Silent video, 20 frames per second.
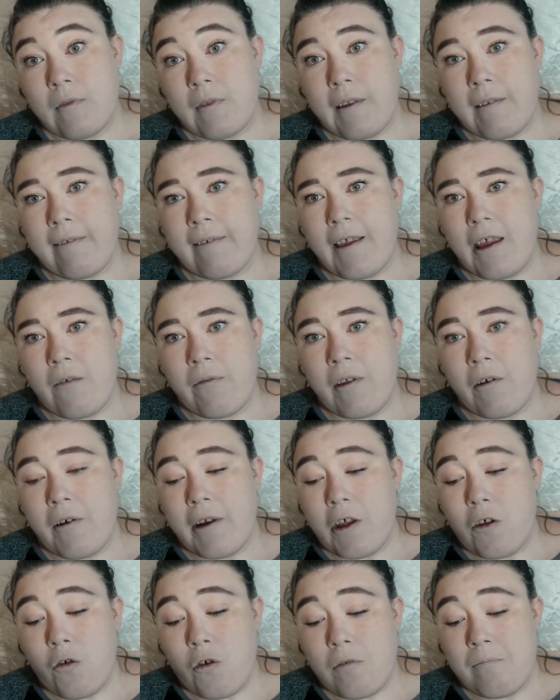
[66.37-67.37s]
Let's see if they're
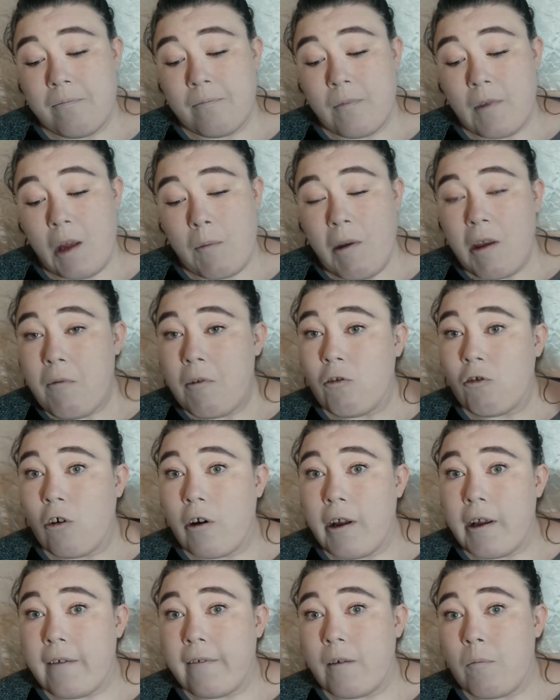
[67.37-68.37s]
any good. I'm even
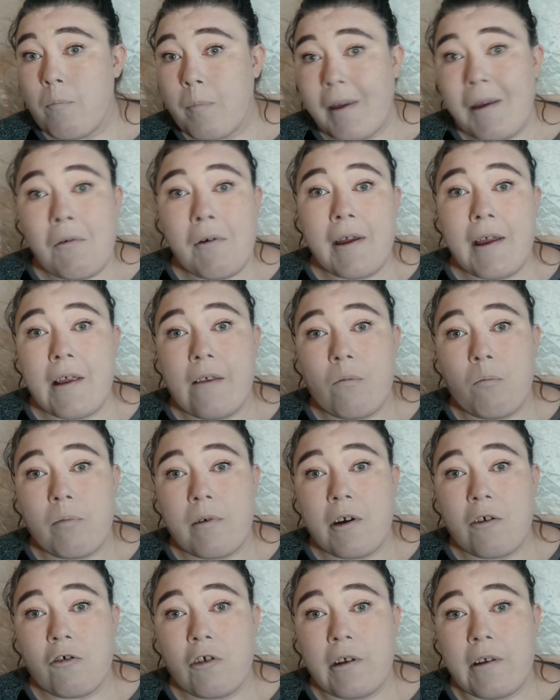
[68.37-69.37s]
trying some BYS
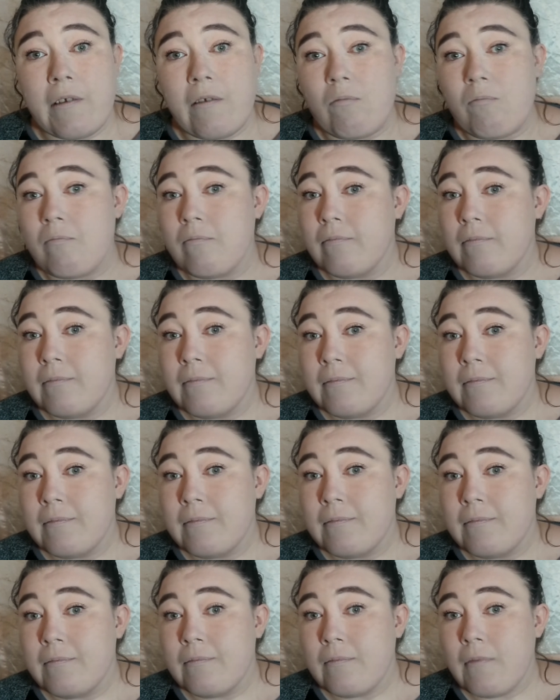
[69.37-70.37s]
brushes.
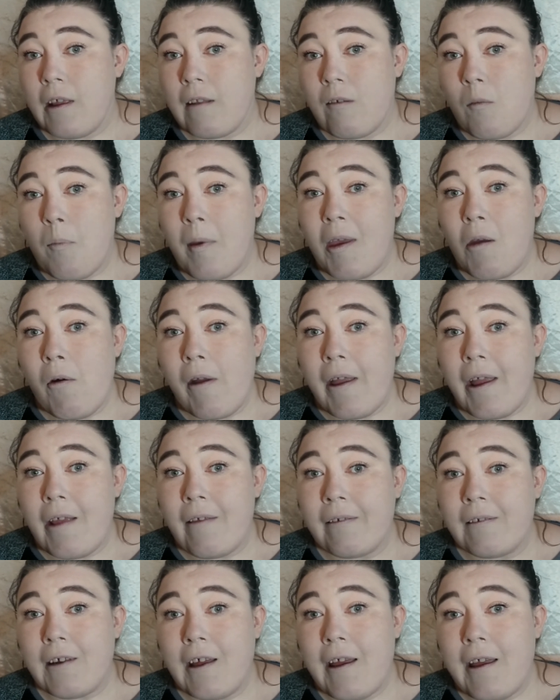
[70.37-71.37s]
It's a
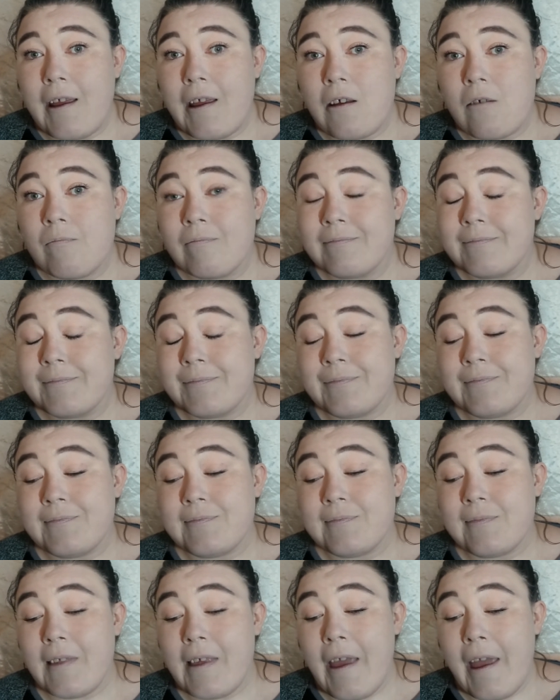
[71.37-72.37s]
BYS day.
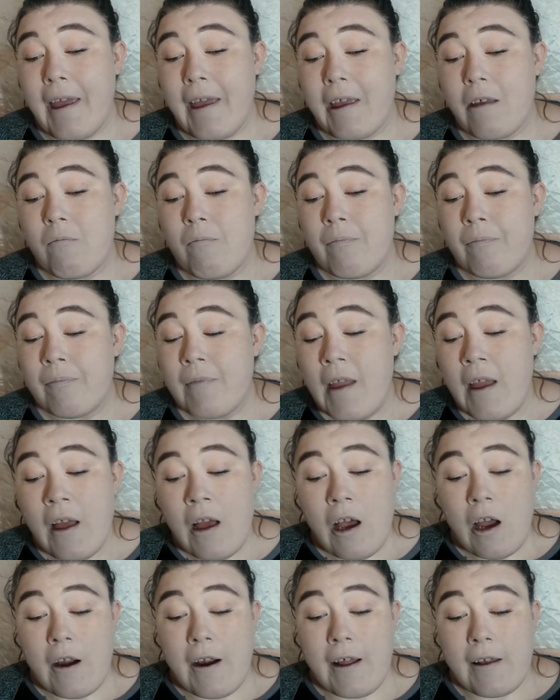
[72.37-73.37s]
Yay.
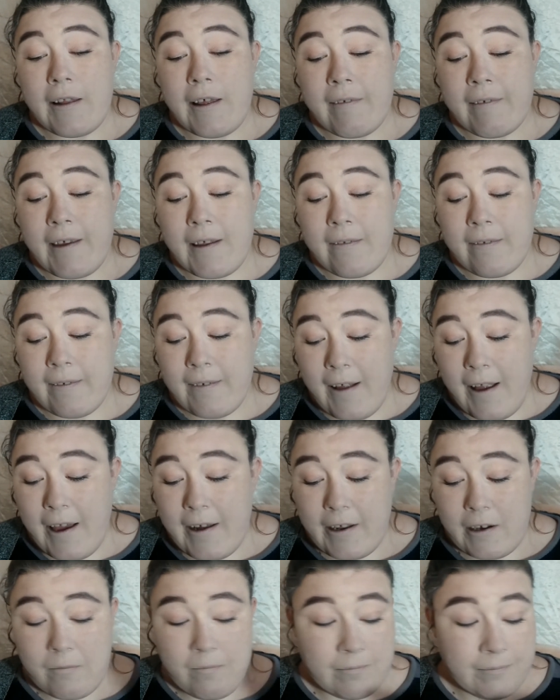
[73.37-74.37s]
Alright, let's get
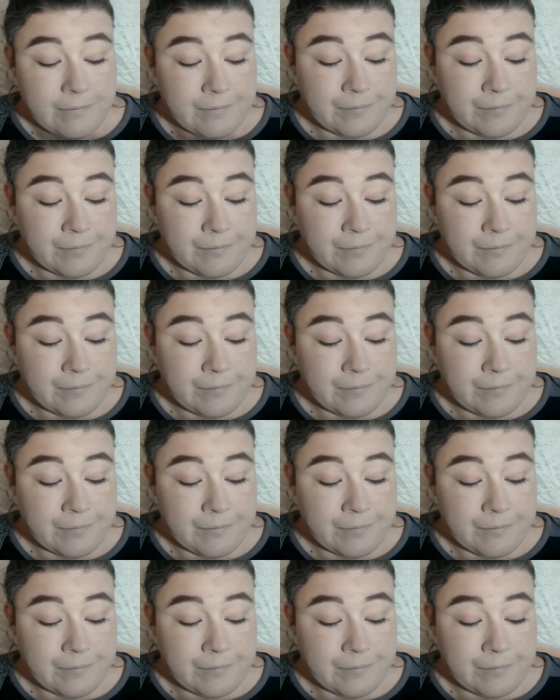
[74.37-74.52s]
started.